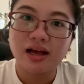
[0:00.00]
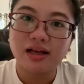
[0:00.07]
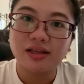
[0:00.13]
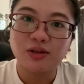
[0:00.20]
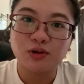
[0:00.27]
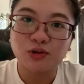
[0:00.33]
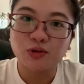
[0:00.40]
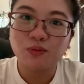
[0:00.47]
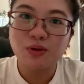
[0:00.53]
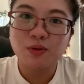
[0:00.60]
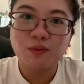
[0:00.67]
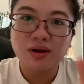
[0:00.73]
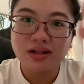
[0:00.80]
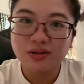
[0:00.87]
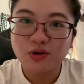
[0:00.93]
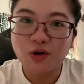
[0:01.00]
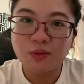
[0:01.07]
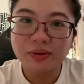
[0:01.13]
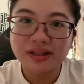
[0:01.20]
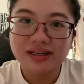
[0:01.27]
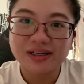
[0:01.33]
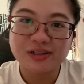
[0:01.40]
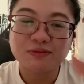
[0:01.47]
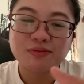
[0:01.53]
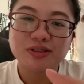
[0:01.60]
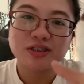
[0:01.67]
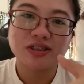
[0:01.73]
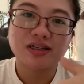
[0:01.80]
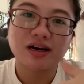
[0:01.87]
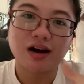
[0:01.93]
you're doing well, comment ka
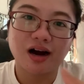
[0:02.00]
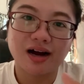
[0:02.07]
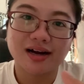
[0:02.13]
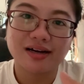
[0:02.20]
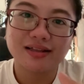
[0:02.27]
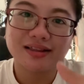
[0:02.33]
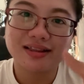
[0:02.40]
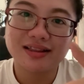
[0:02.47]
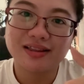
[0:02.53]
naman dyan ng heart,